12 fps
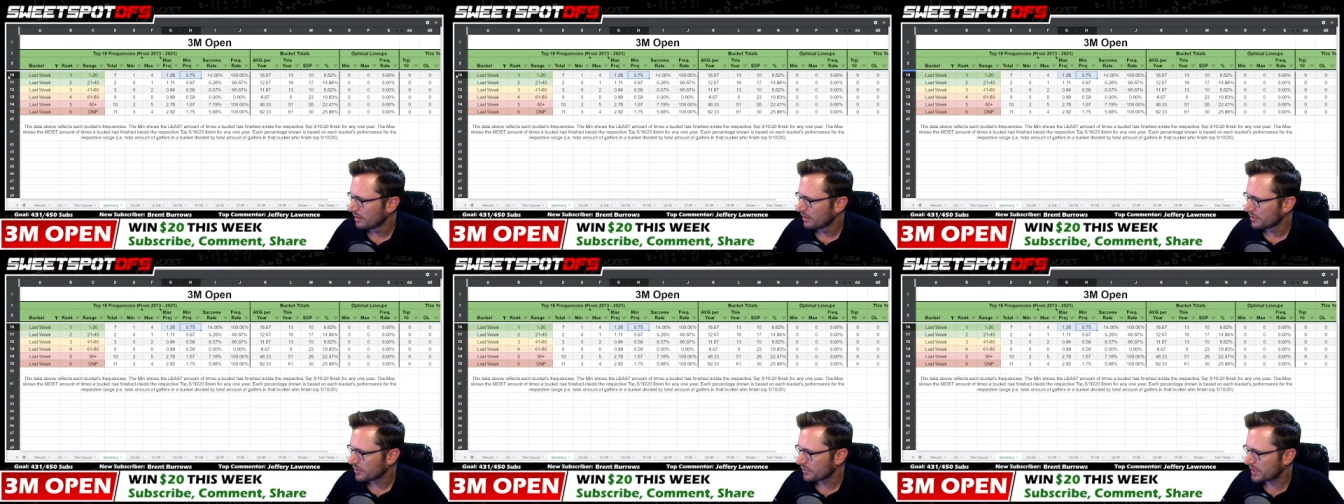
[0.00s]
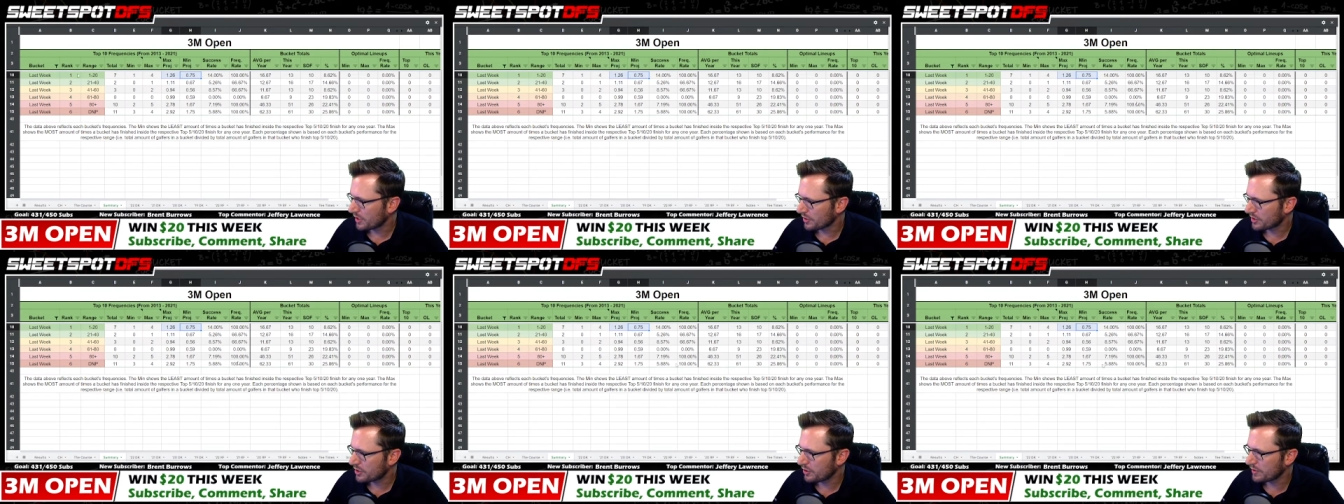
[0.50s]
So 0 to
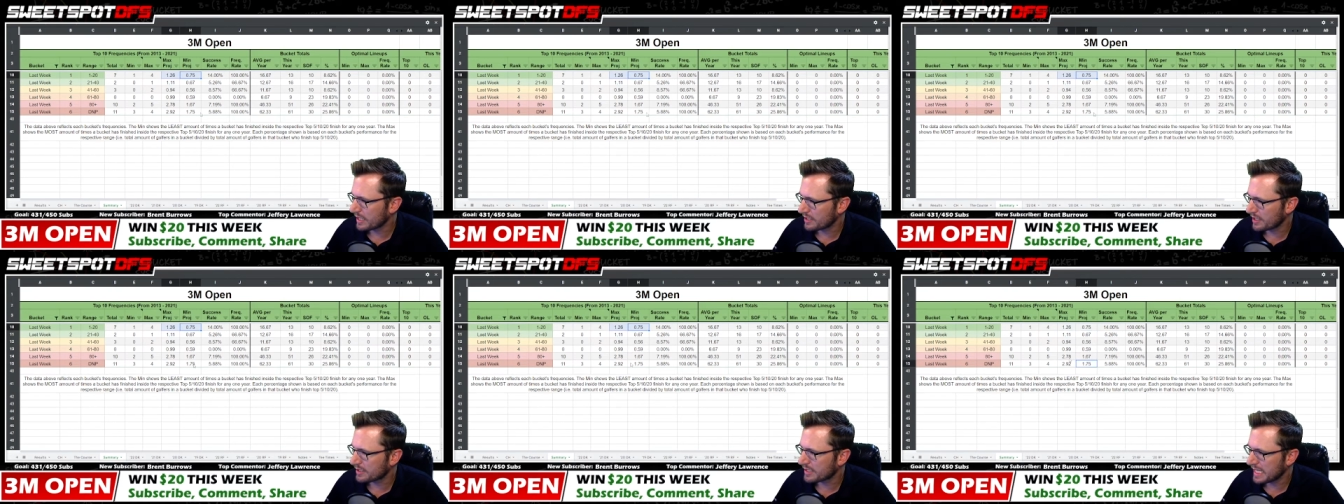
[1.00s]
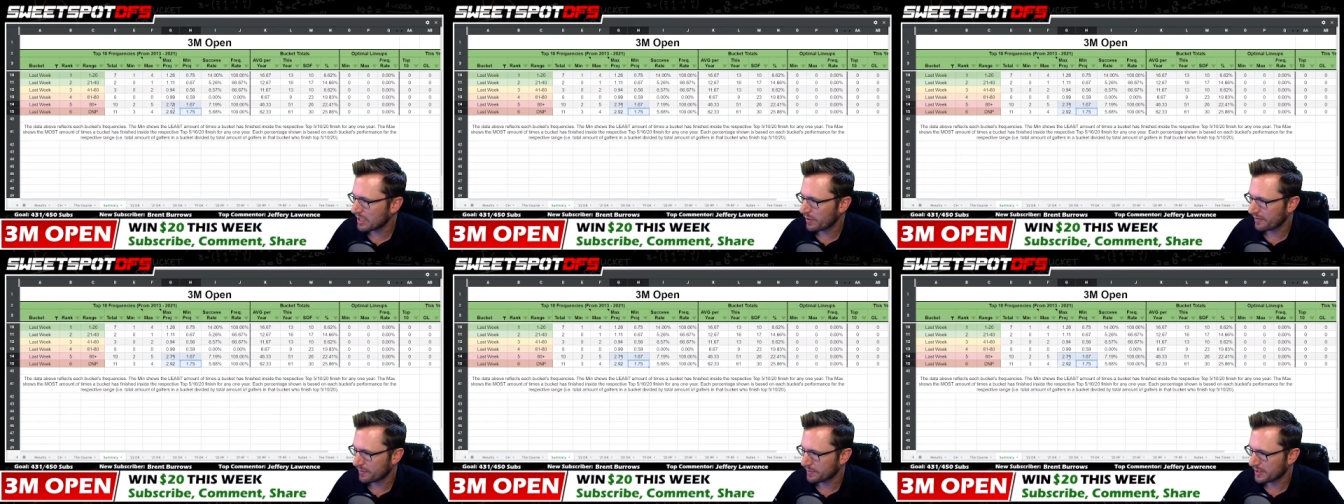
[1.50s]
2, that does take away
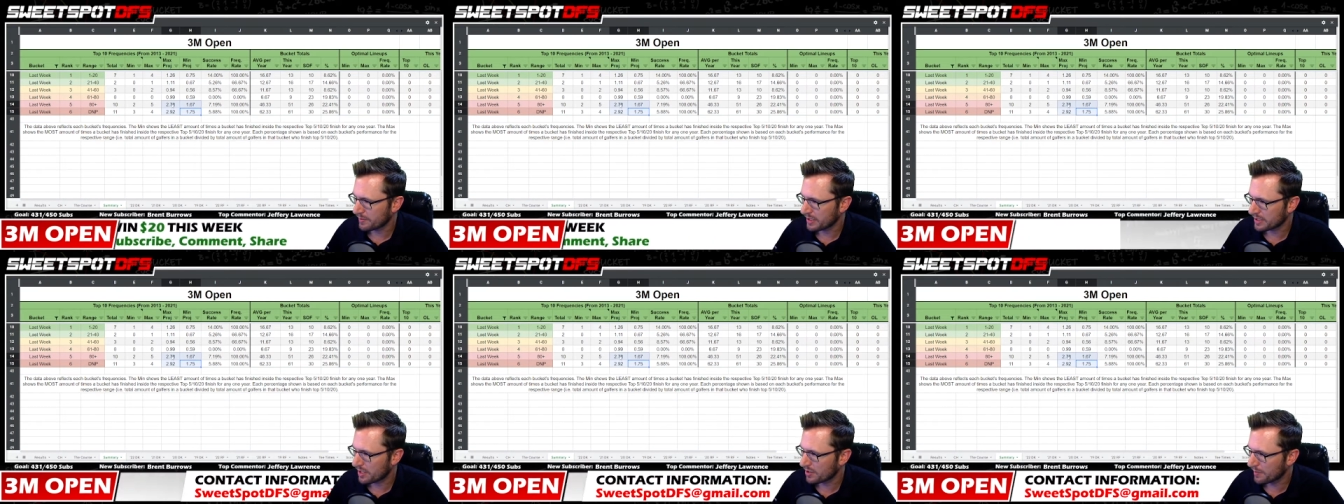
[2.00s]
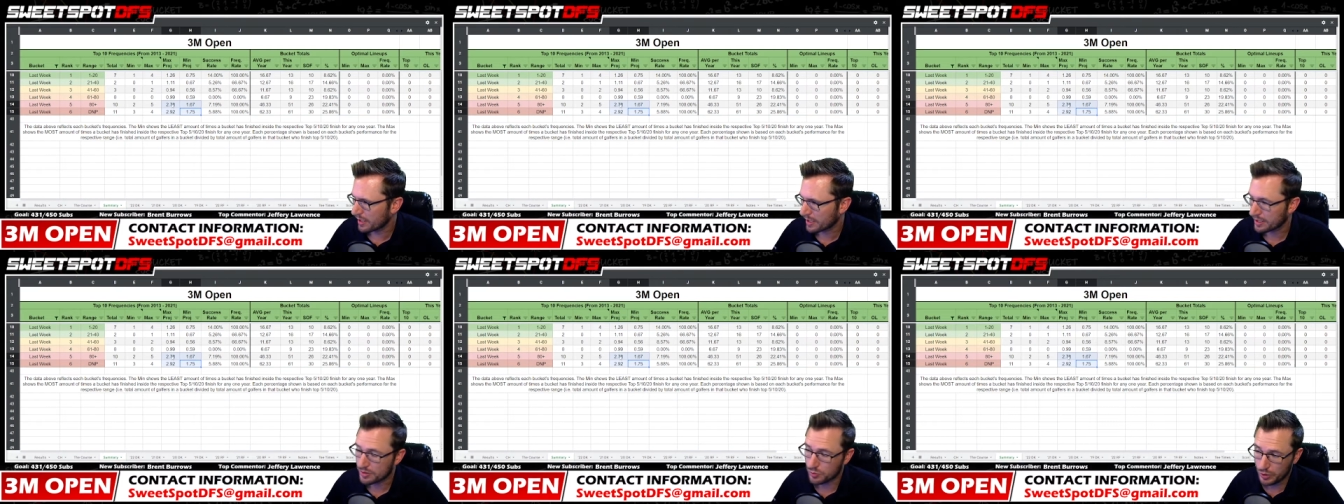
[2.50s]
from some of these other
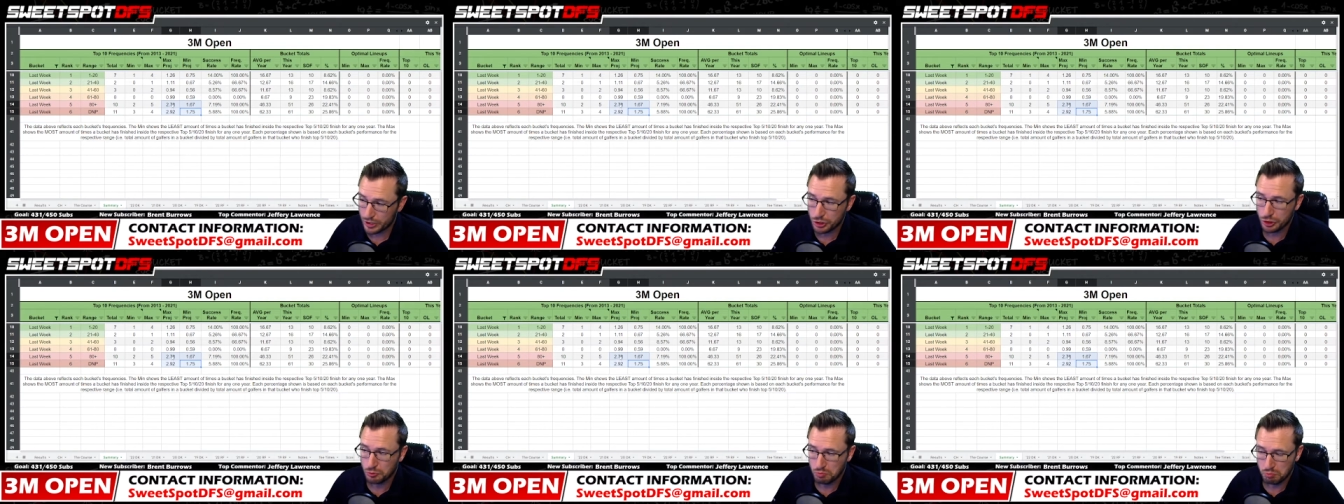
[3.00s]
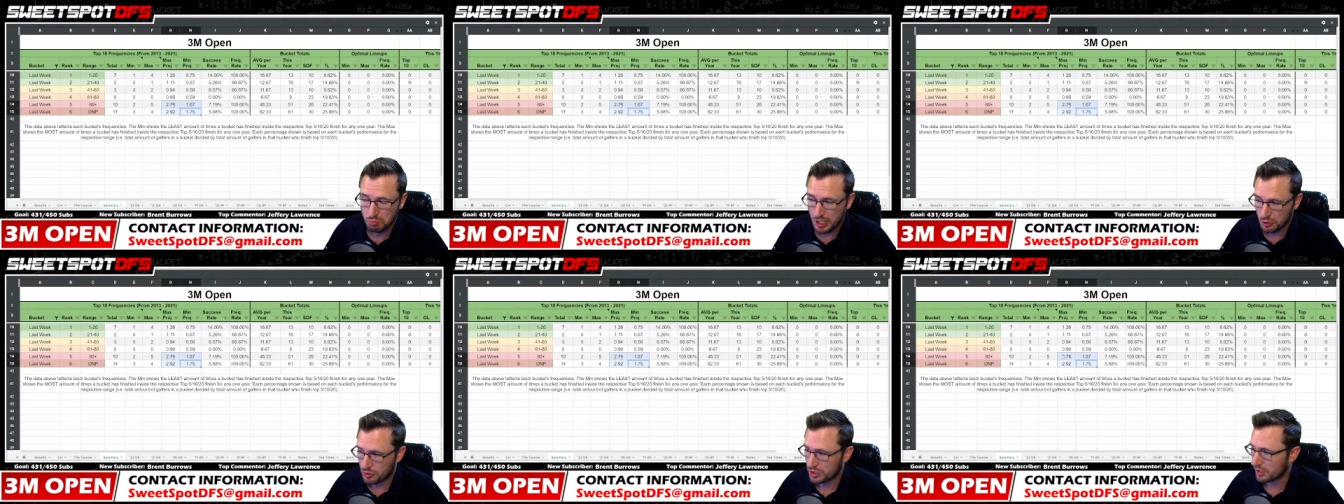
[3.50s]
buckets, which is
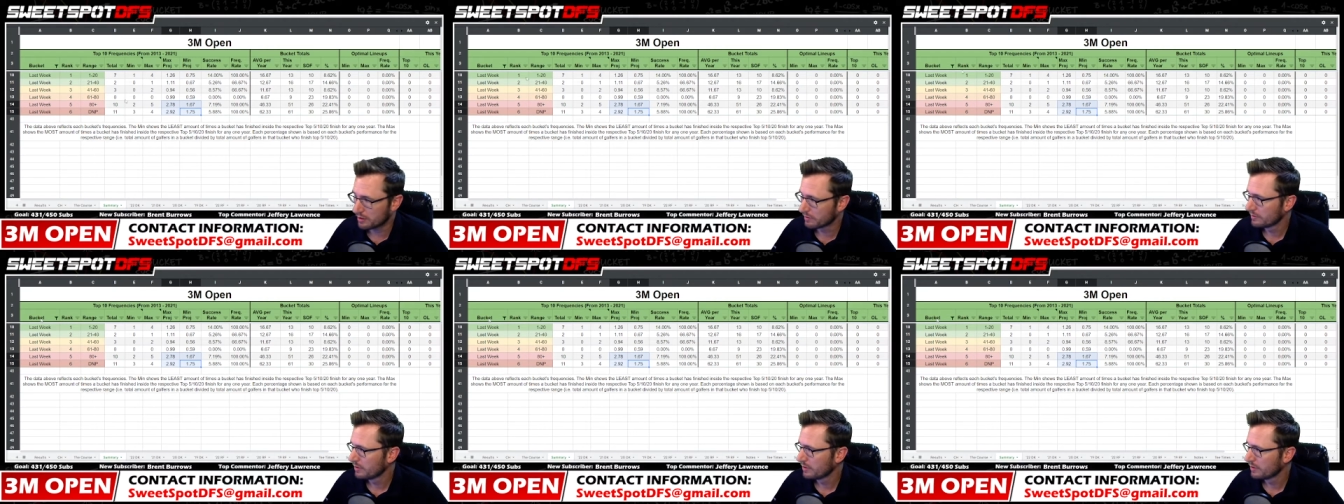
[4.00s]
interesting.